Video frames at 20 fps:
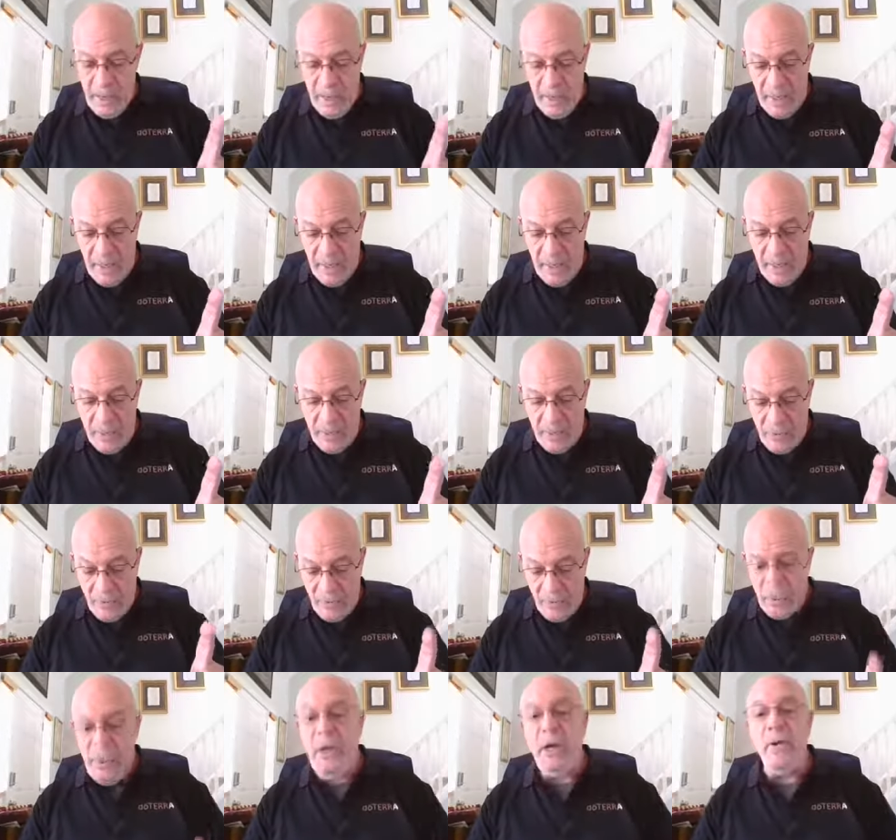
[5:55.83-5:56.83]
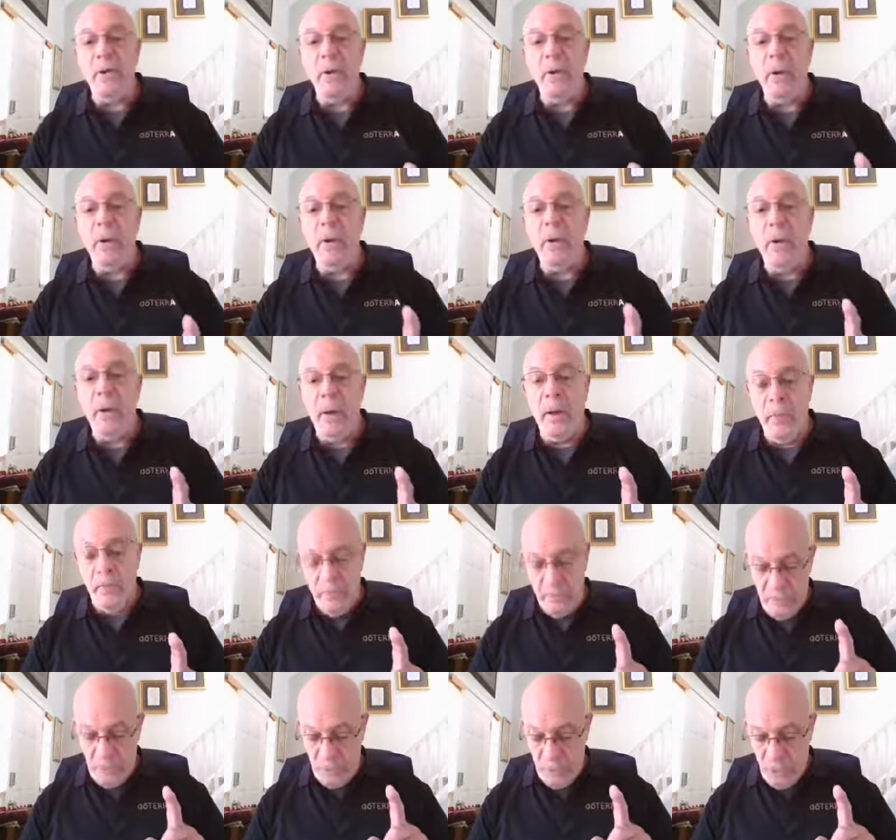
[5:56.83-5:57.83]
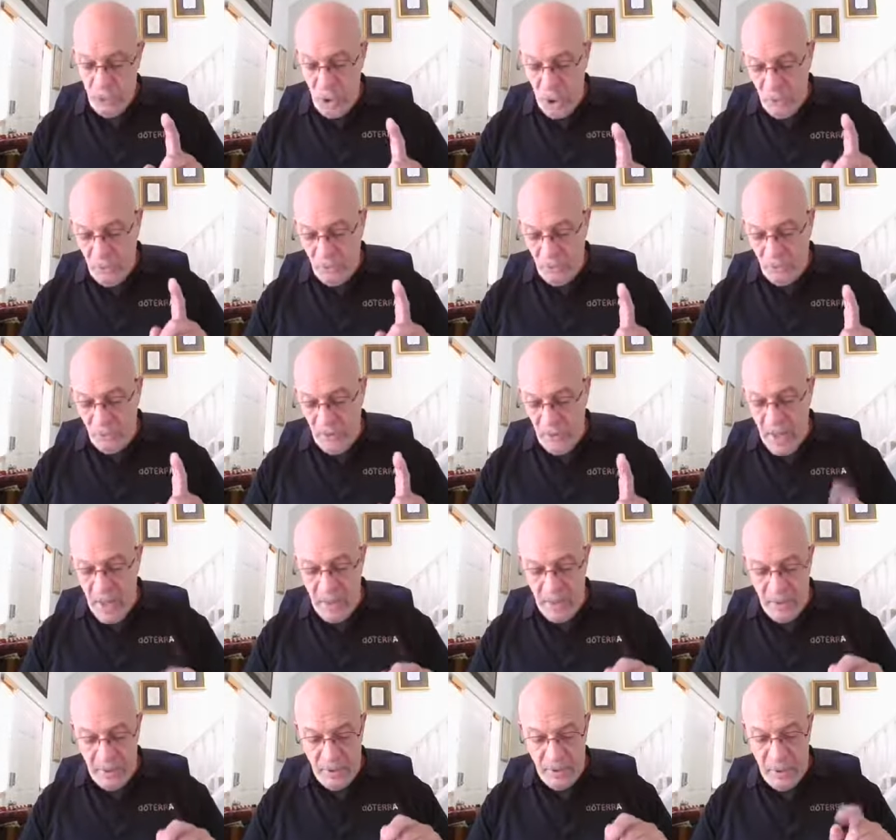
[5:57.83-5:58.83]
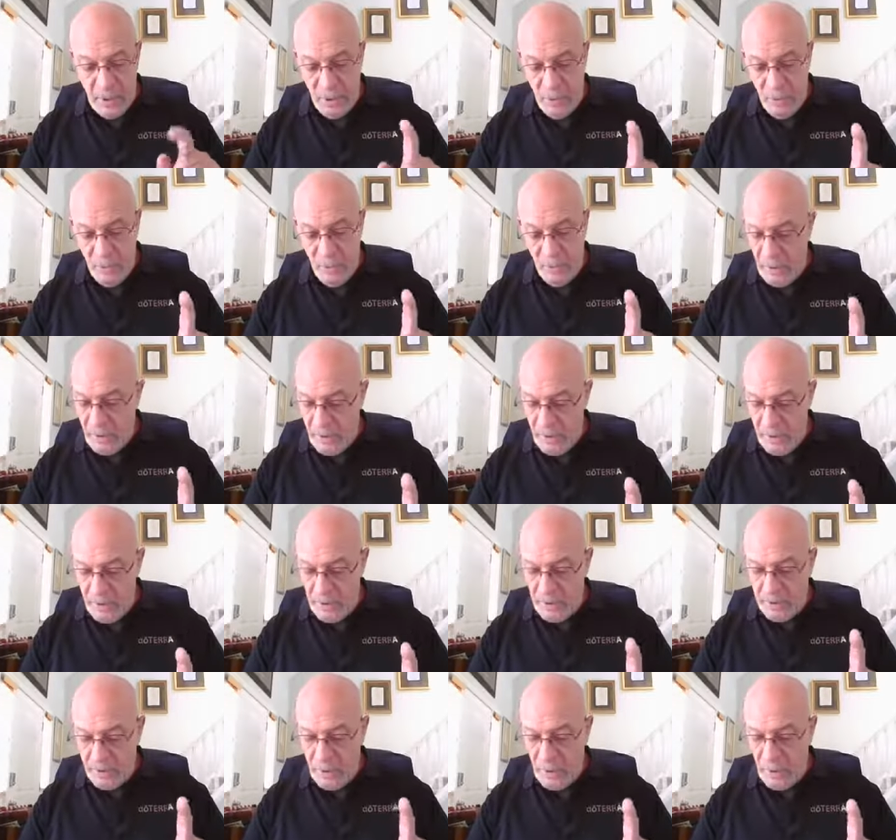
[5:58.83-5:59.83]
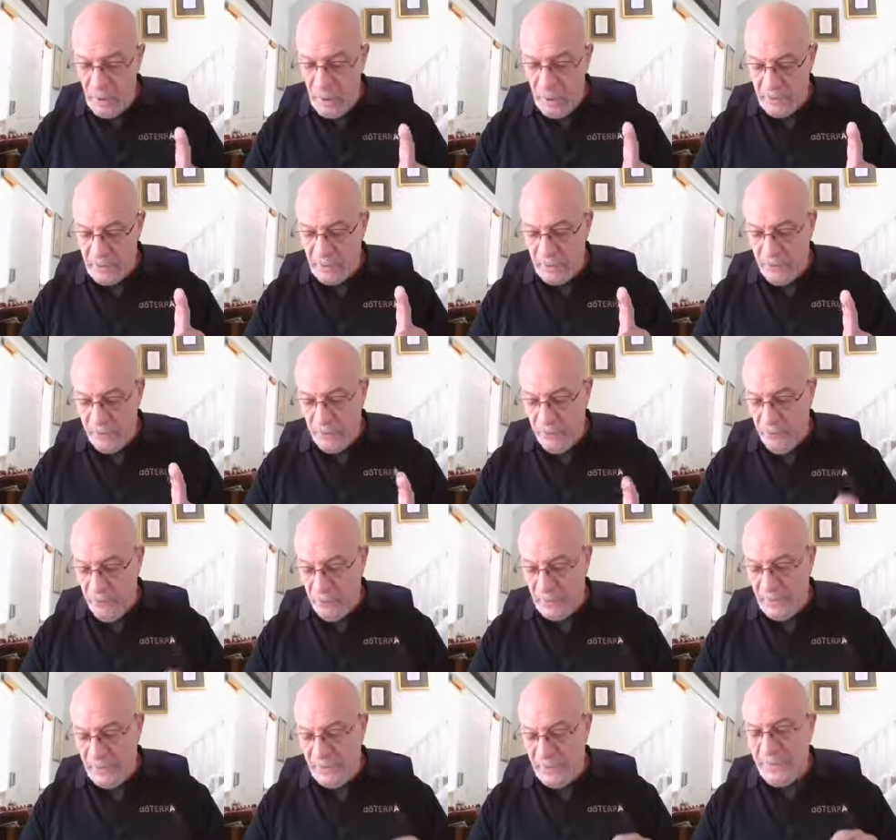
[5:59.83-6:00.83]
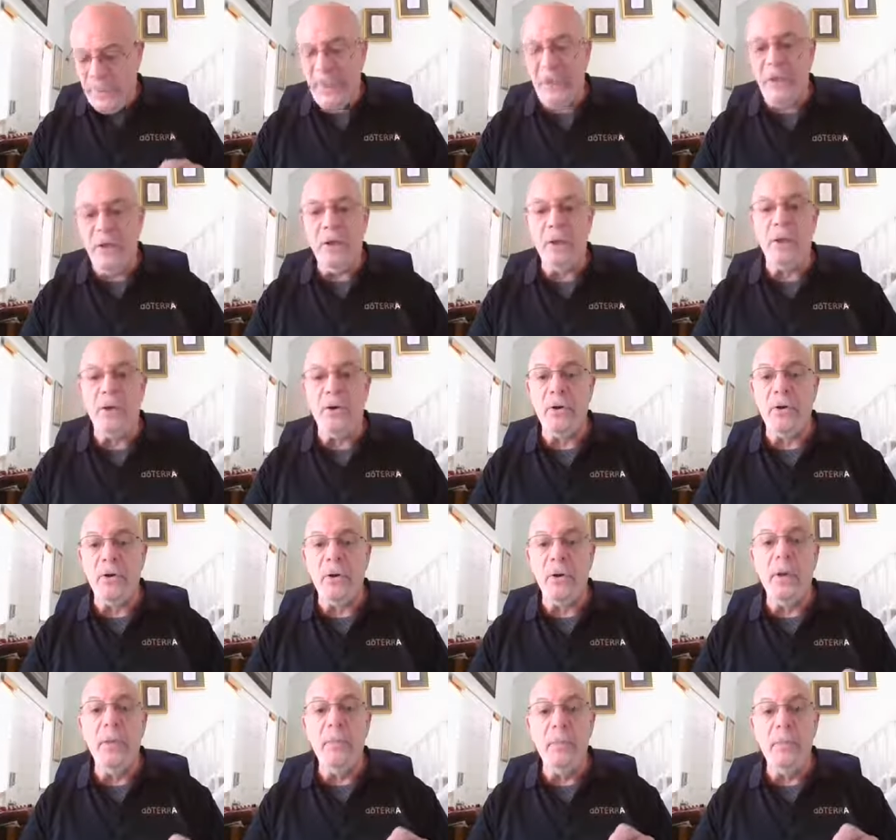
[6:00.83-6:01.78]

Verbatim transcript: And doTERRA um, notes that Niaouli is excellent for cellular